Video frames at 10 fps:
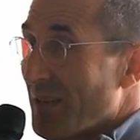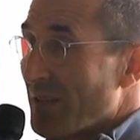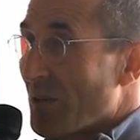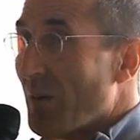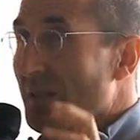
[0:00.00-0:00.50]

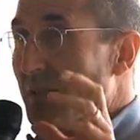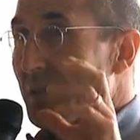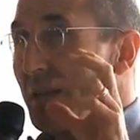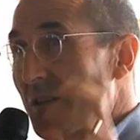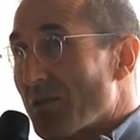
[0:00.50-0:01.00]
So
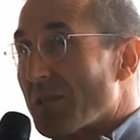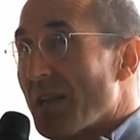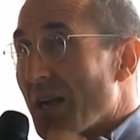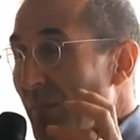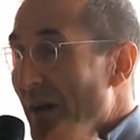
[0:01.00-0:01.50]
what's
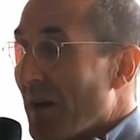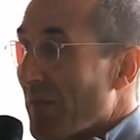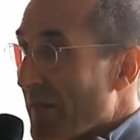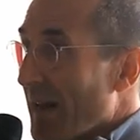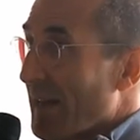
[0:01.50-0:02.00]
interesting
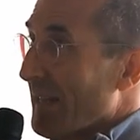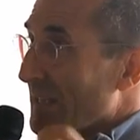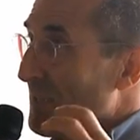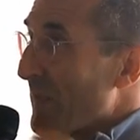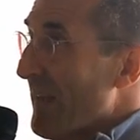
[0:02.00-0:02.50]
about that
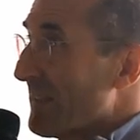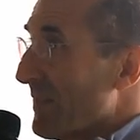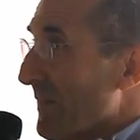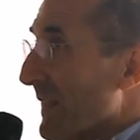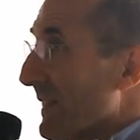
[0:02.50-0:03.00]

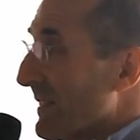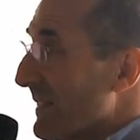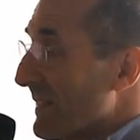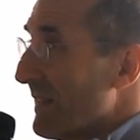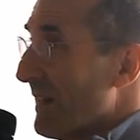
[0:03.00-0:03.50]

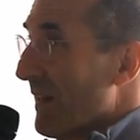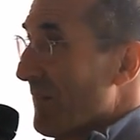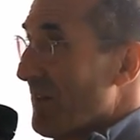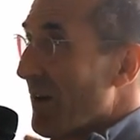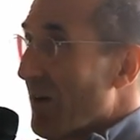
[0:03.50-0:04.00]
expansiveness
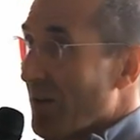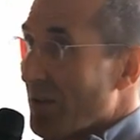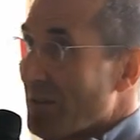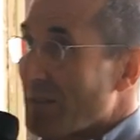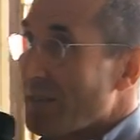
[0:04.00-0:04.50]
of the
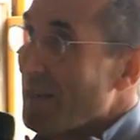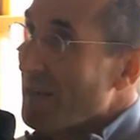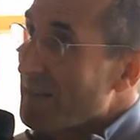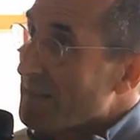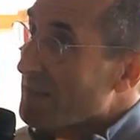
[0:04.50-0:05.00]
arts
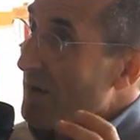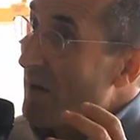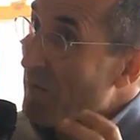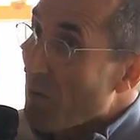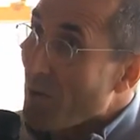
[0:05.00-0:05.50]
is that,
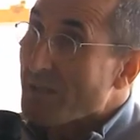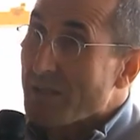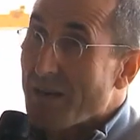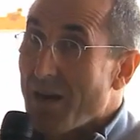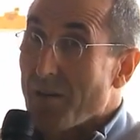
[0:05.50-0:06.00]
of course,
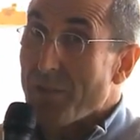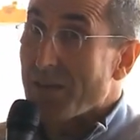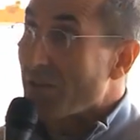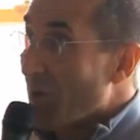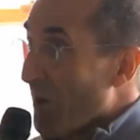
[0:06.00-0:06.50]
come,
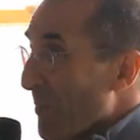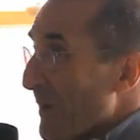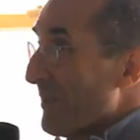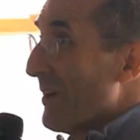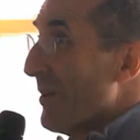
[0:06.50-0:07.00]
as you all
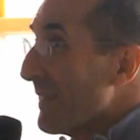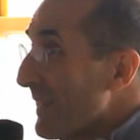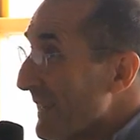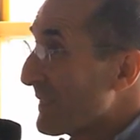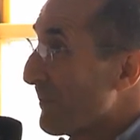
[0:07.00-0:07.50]
well know, at the
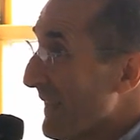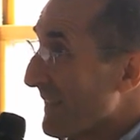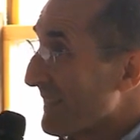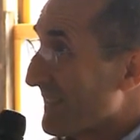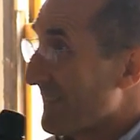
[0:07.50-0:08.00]

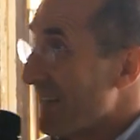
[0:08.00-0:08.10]
expense